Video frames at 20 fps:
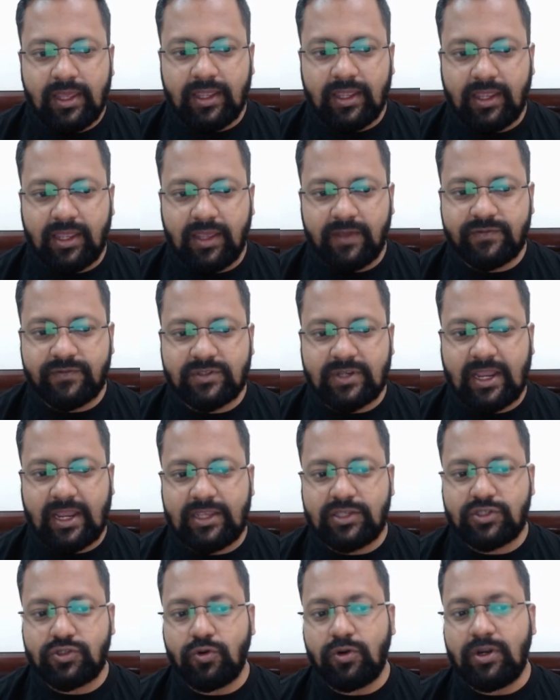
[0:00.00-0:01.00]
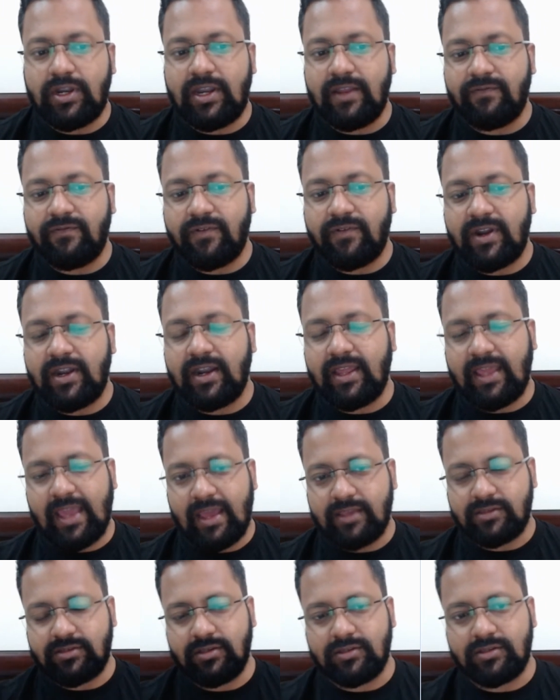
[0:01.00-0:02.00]
gives rise to different
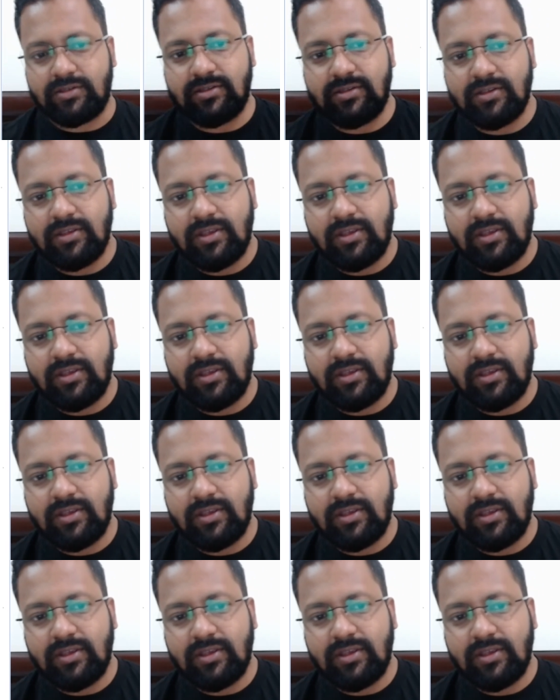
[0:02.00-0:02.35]
gases.